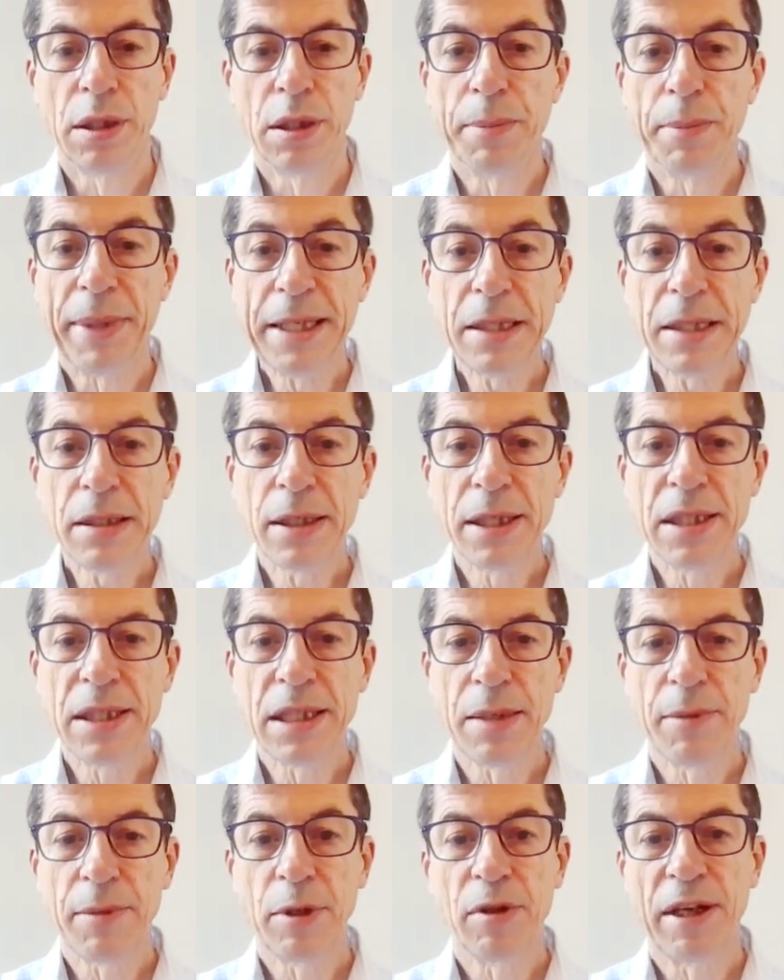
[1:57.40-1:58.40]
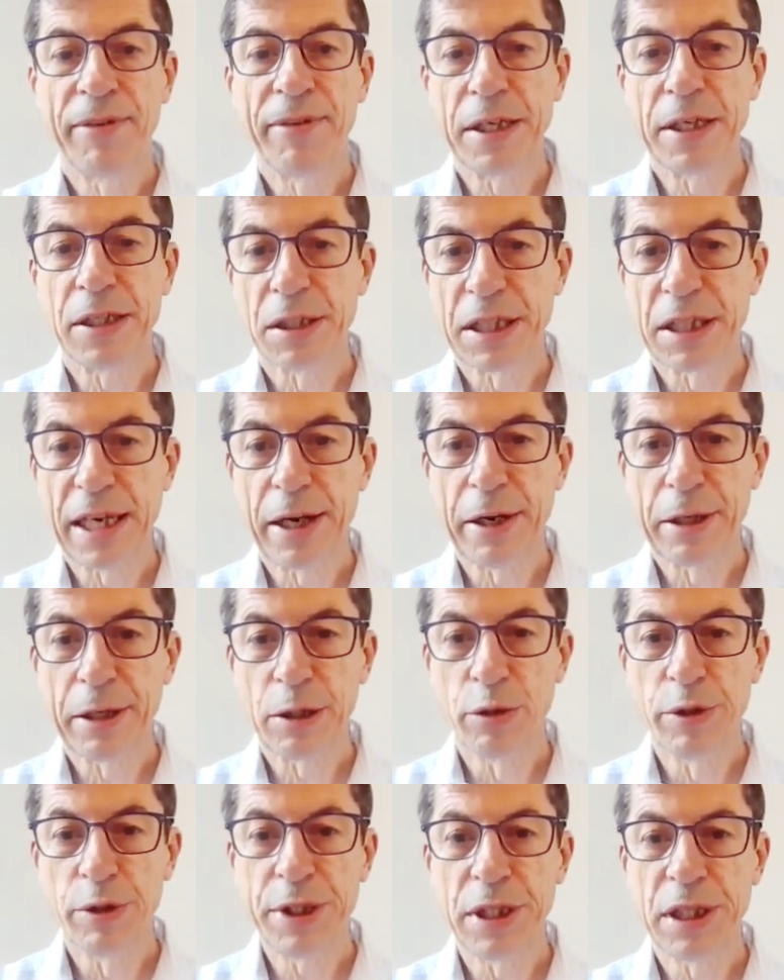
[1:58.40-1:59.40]
The baseline demographics and
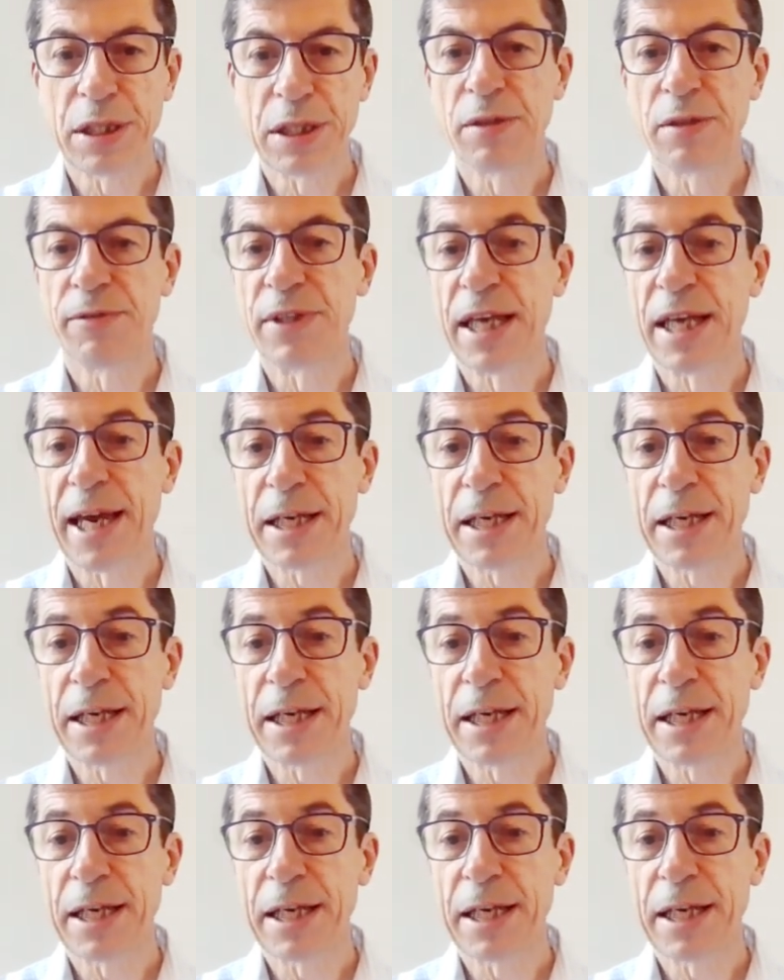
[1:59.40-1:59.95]
characteristics of the